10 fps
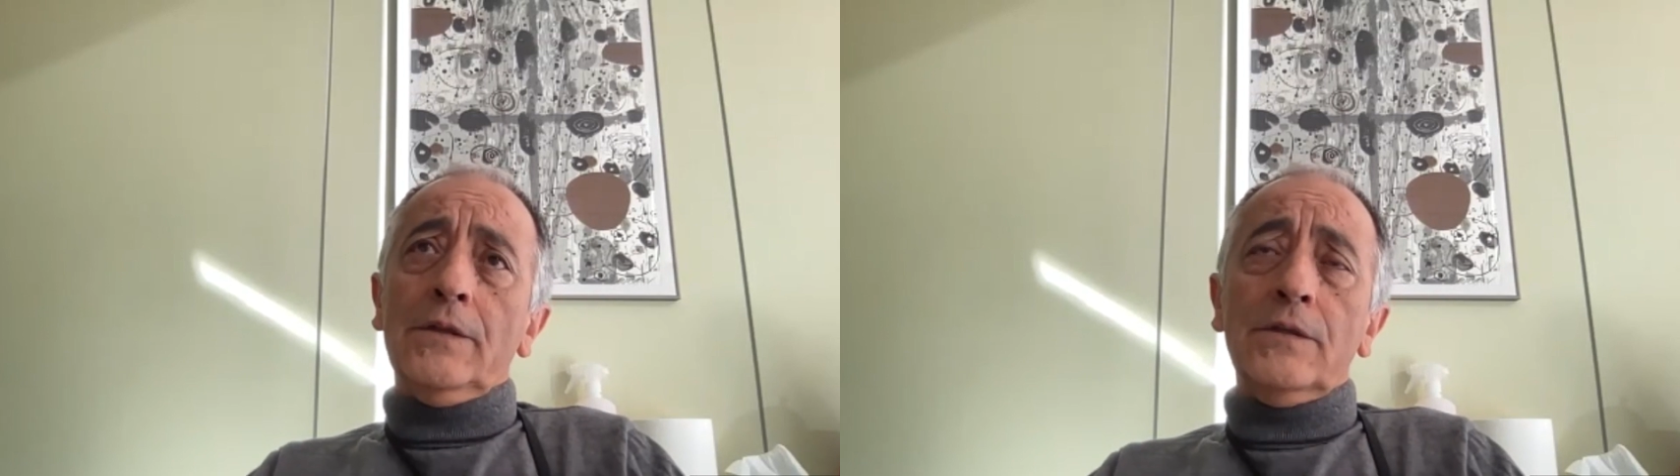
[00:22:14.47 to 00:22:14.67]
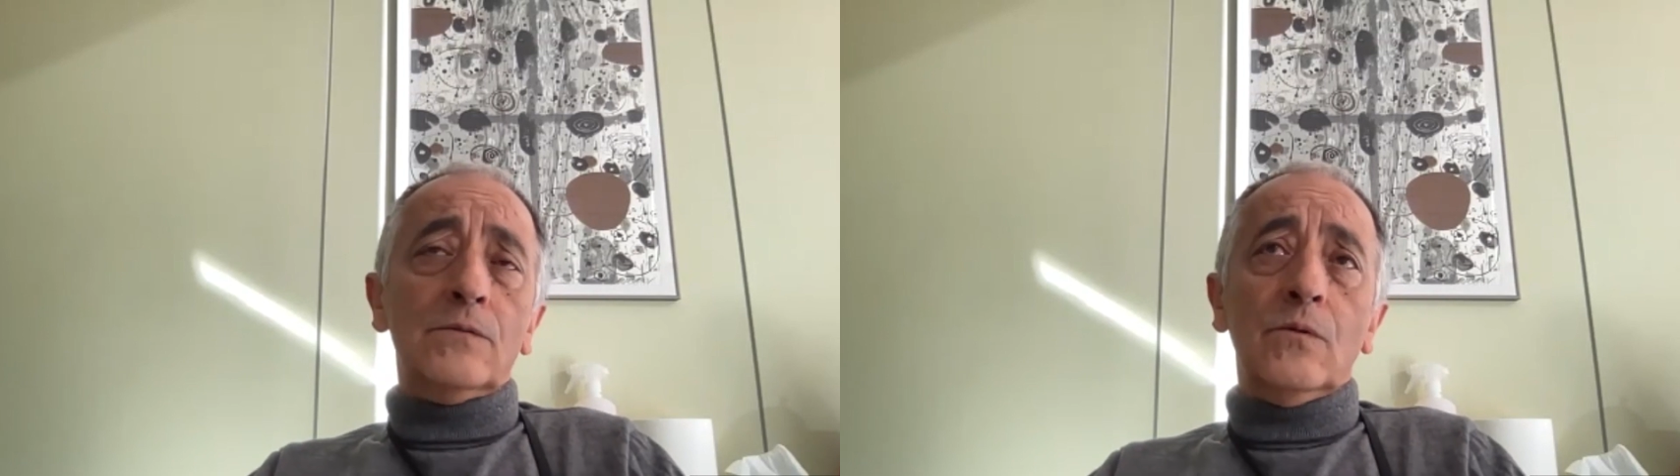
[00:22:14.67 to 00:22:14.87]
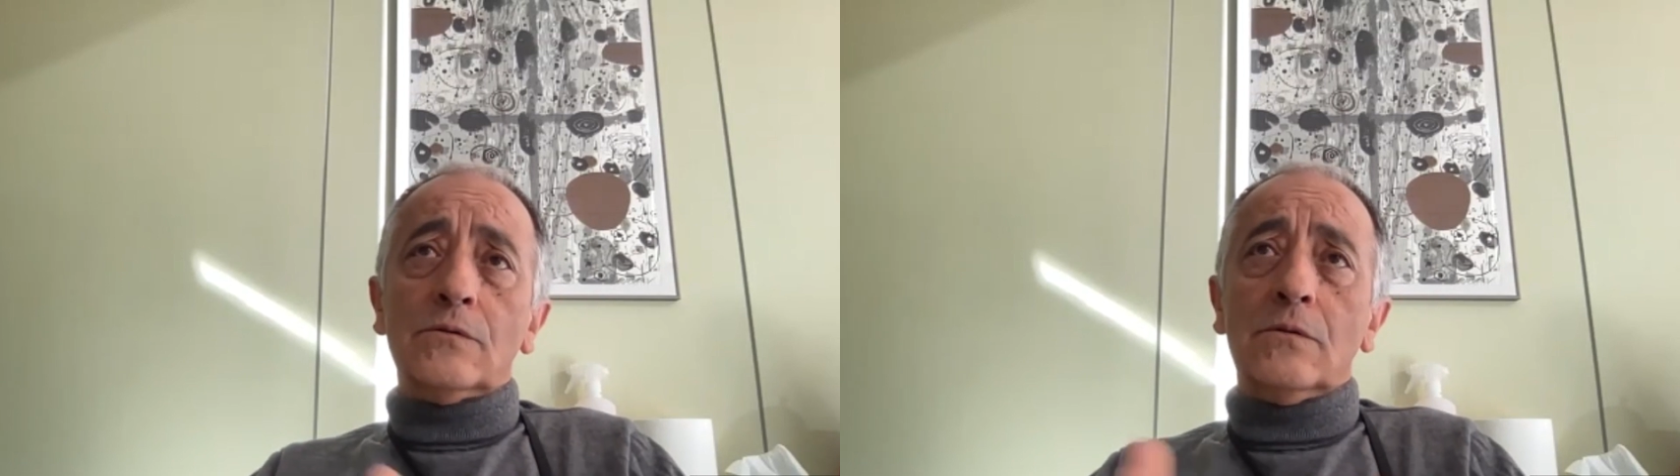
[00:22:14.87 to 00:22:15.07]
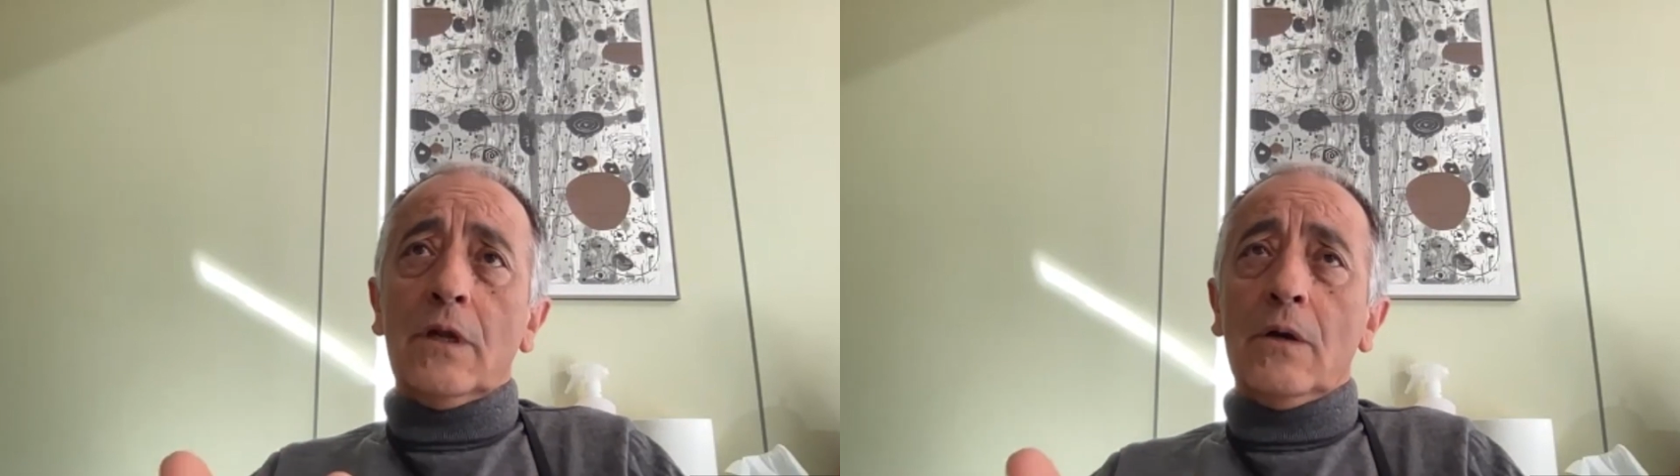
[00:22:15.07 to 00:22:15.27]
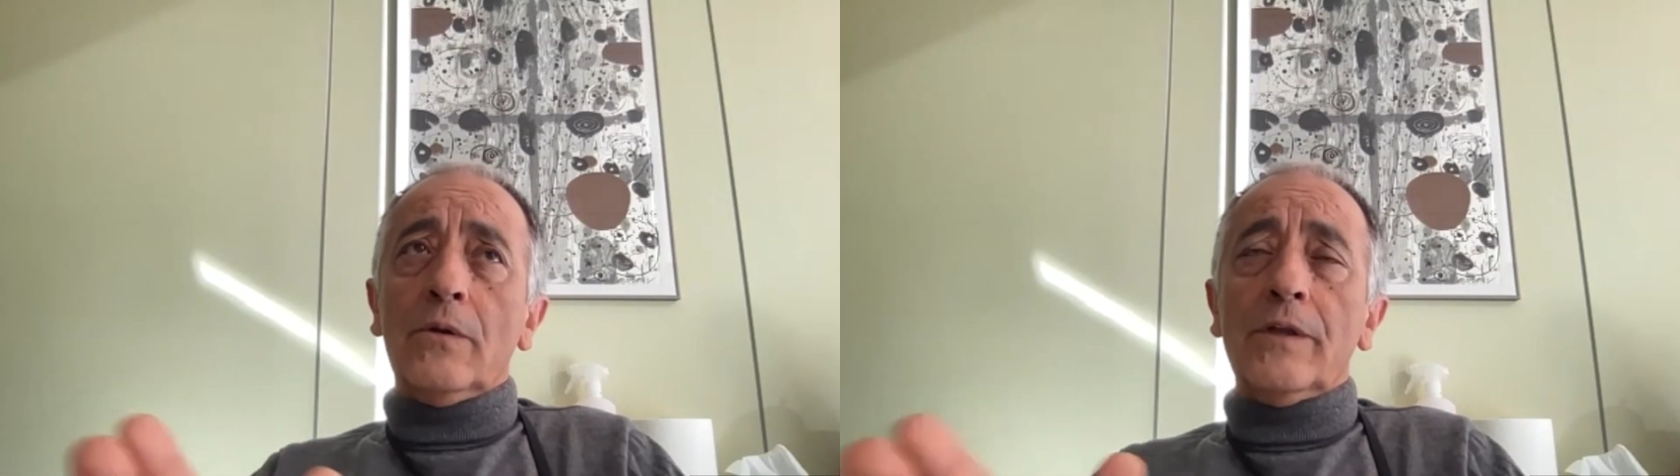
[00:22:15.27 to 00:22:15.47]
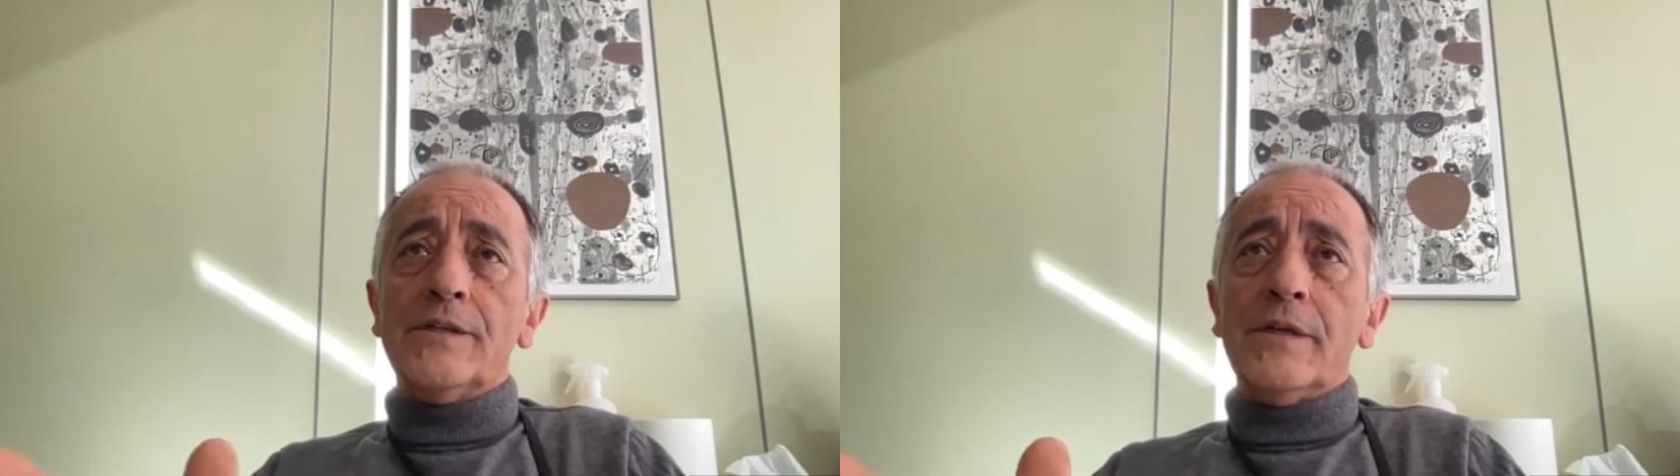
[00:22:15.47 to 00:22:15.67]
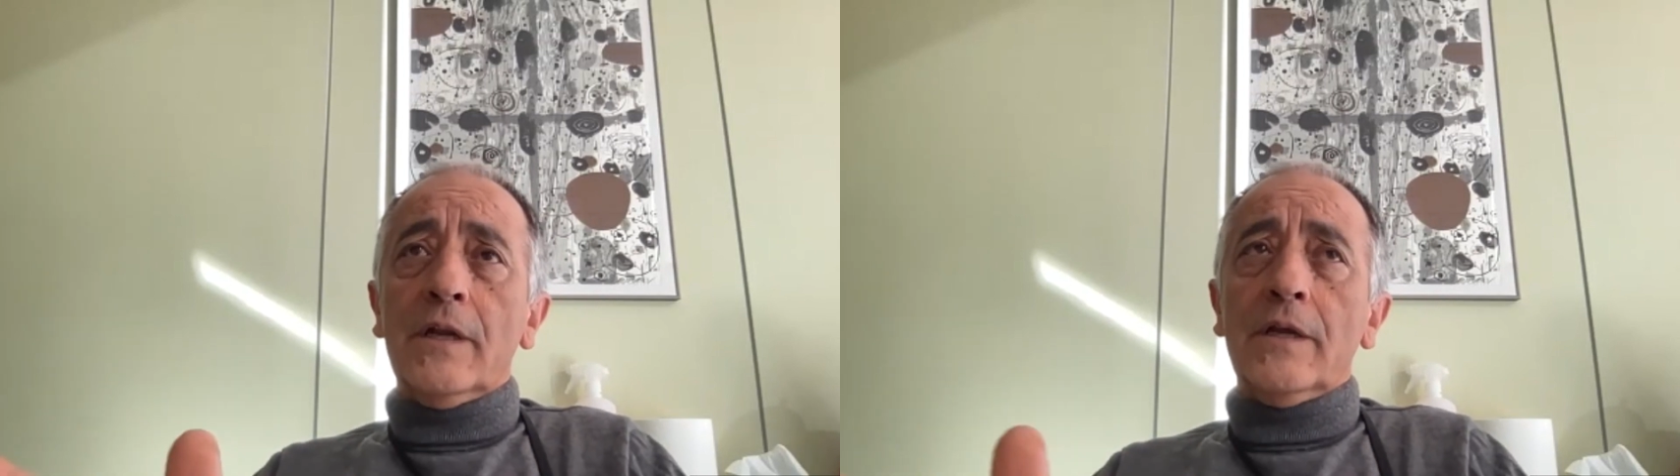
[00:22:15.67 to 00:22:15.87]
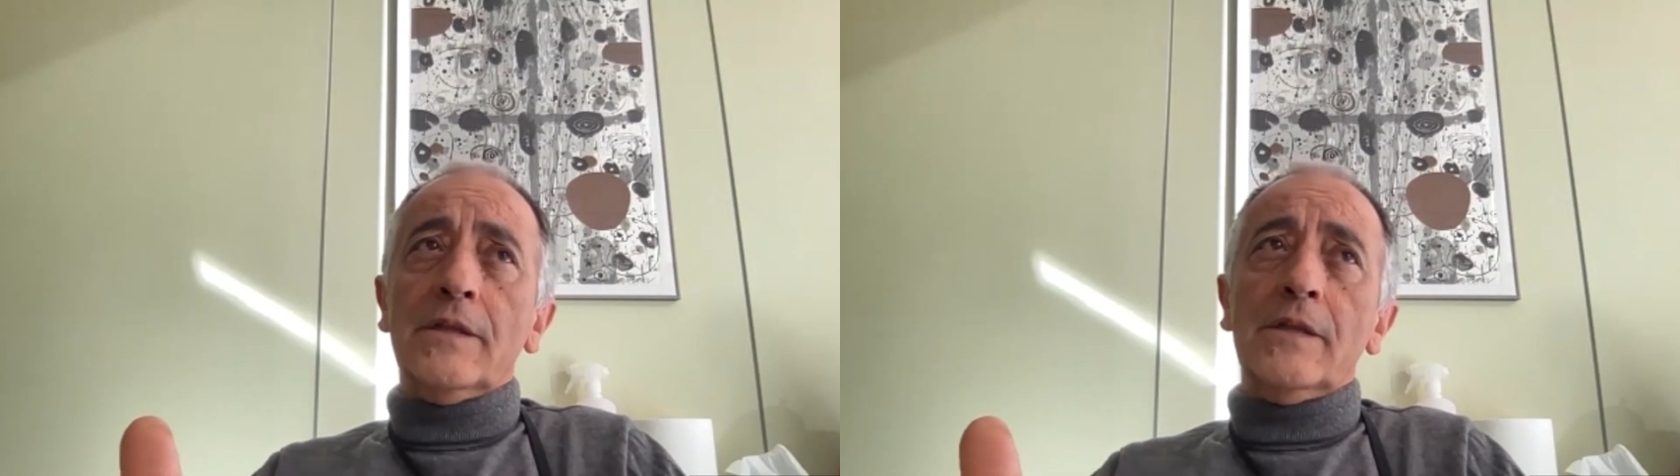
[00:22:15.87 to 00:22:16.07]
This was not our
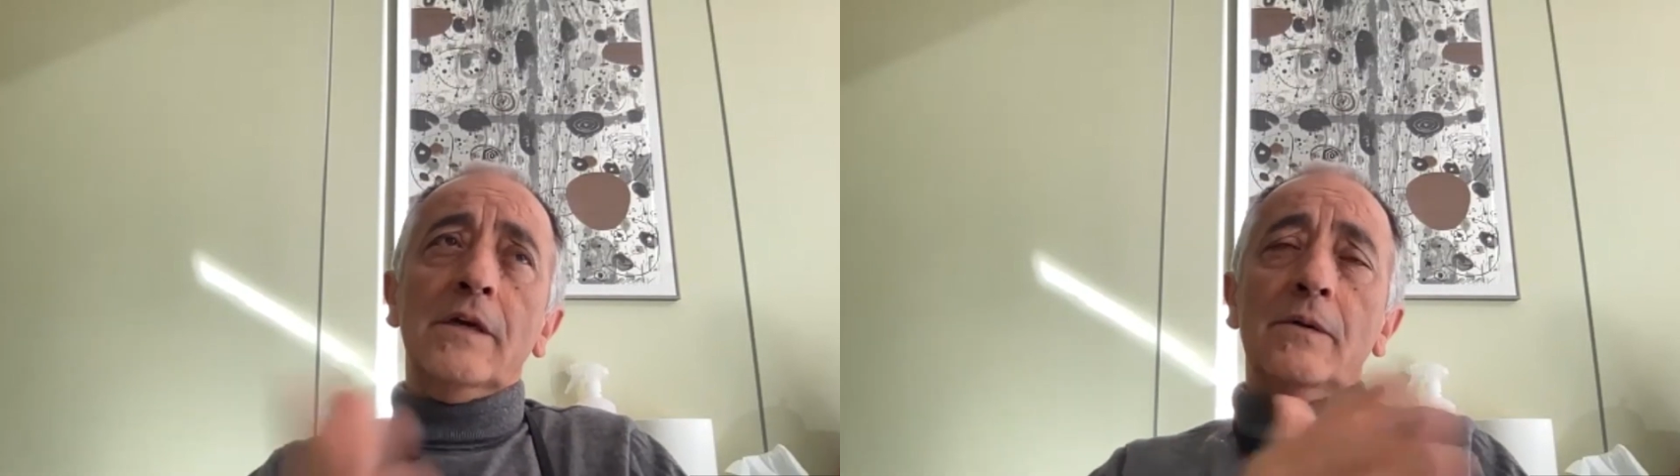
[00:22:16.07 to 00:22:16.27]
original idea,